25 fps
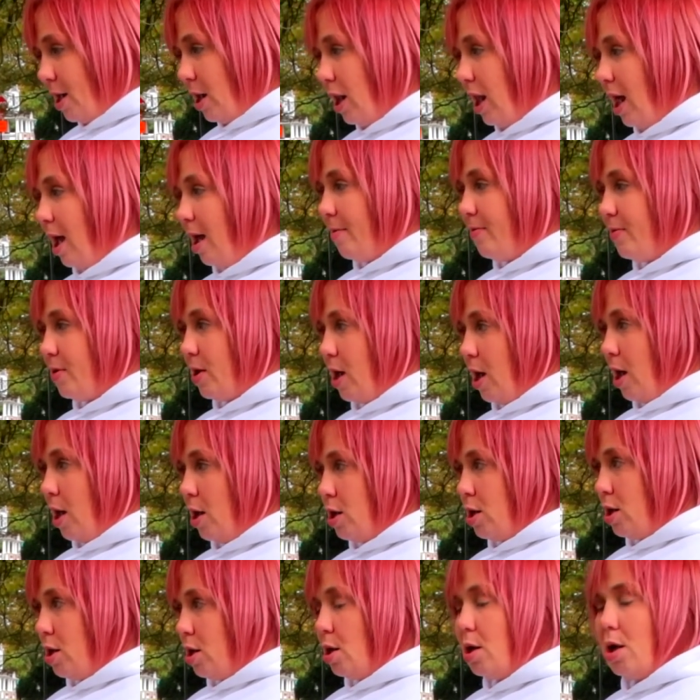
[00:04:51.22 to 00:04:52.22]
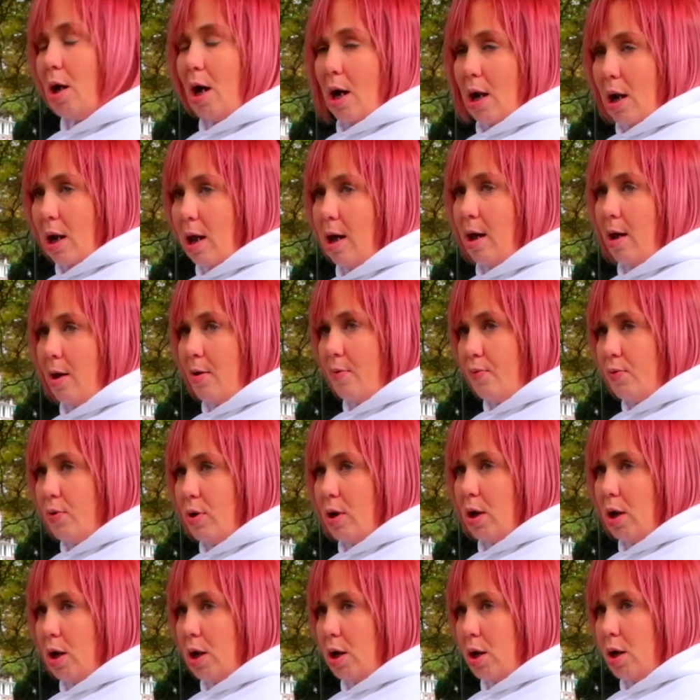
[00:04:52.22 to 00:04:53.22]
can laugh again. I
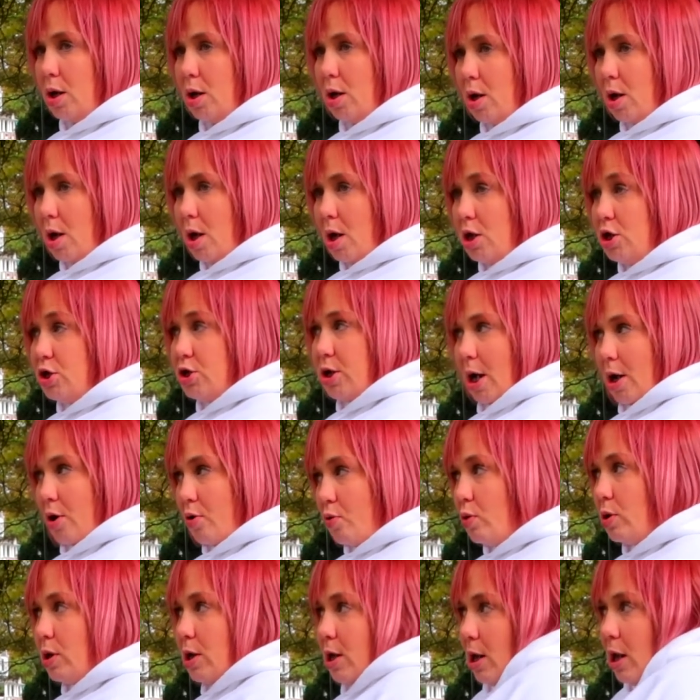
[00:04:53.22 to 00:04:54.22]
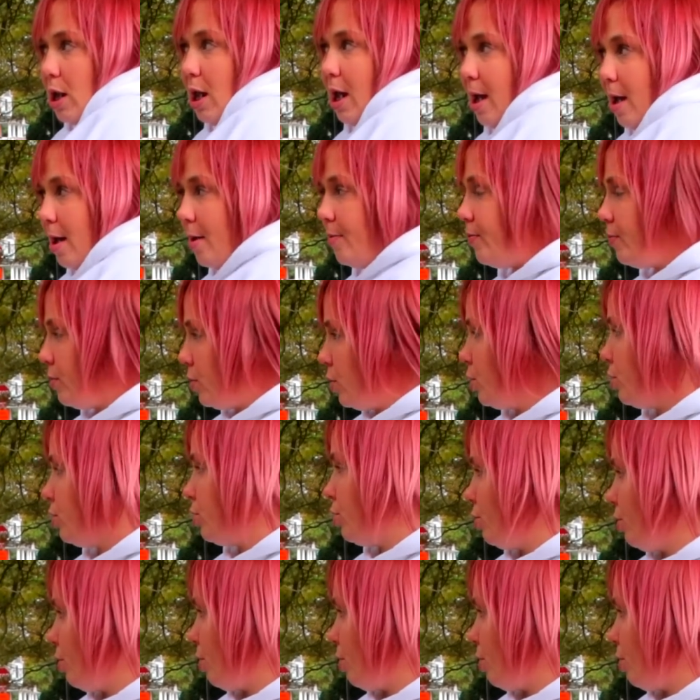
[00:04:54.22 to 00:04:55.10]
laugh like genuinely laugh, like,